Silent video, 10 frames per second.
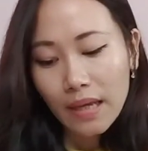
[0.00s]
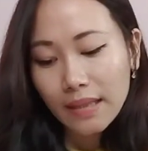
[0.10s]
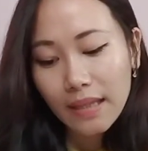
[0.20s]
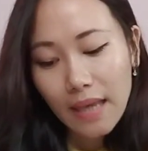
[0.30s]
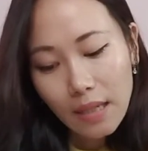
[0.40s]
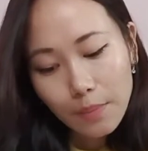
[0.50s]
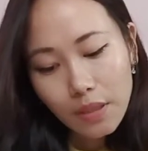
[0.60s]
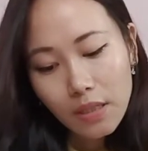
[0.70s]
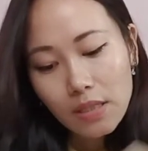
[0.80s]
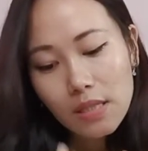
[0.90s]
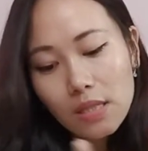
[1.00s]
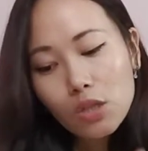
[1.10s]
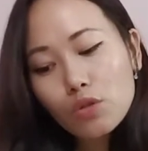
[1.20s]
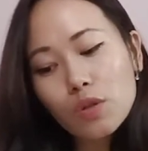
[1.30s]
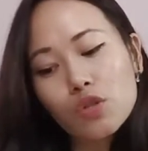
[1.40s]
They can be
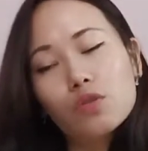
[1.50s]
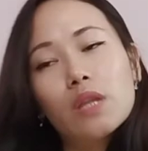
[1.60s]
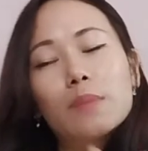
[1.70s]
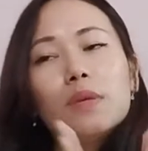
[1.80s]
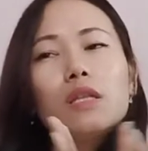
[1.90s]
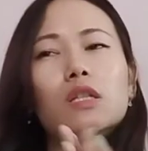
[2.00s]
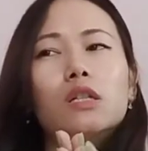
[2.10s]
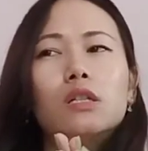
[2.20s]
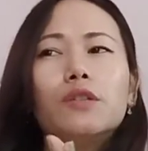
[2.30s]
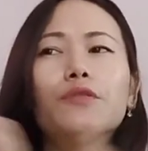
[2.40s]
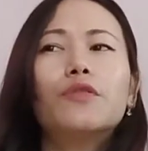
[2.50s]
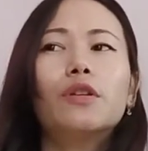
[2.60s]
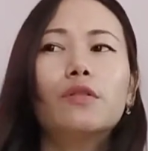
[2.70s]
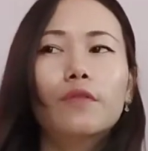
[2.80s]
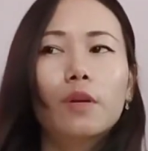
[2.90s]
distinguished, that means
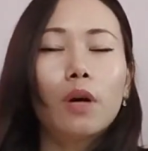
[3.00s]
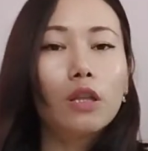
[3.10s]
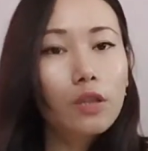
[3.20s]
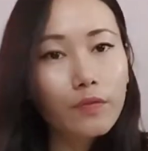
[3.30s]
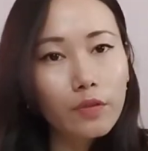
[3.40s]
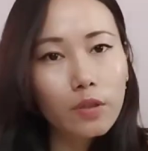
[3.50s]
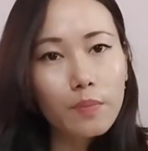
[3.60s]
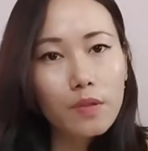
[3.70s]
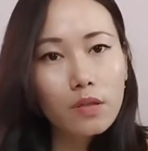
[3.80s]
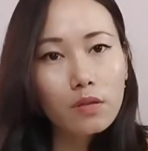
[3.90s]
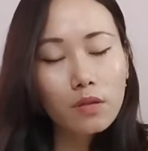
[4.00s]
different from other verbs.